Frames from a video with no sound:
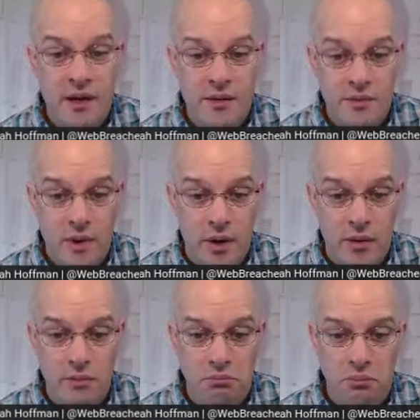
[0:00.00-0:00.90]
of the road,
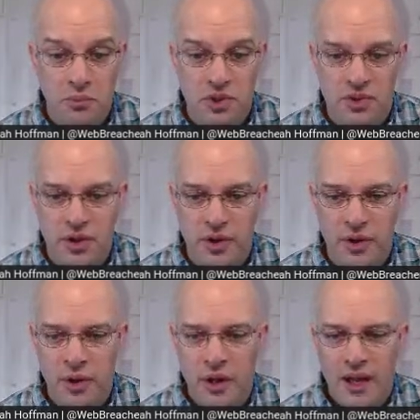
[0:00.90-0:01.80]
which is good.
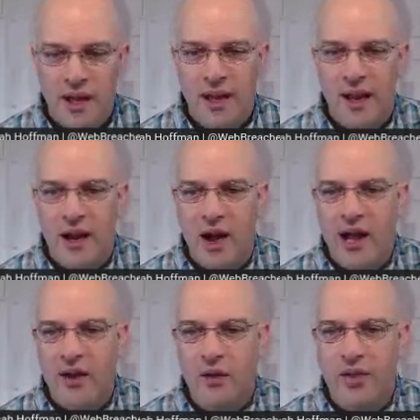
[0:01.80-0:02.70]
Now, I
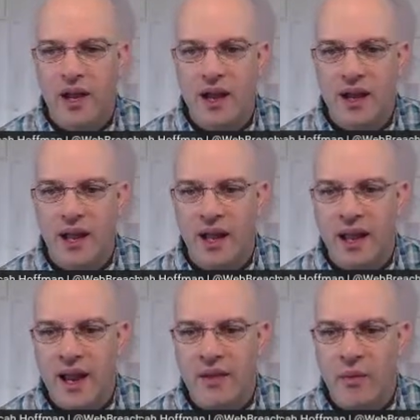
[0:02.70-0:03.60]
don't think I can
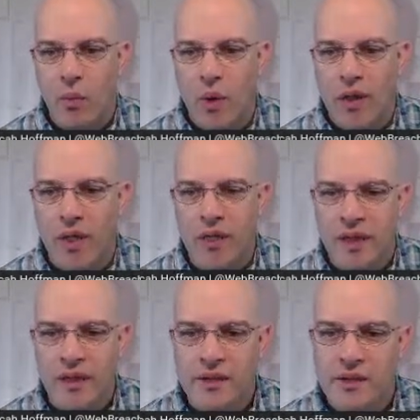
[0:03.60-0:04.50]
get what
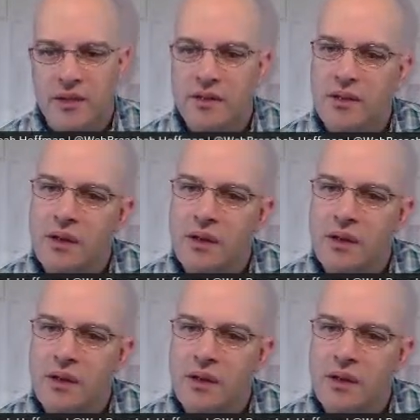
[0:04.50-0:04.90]
this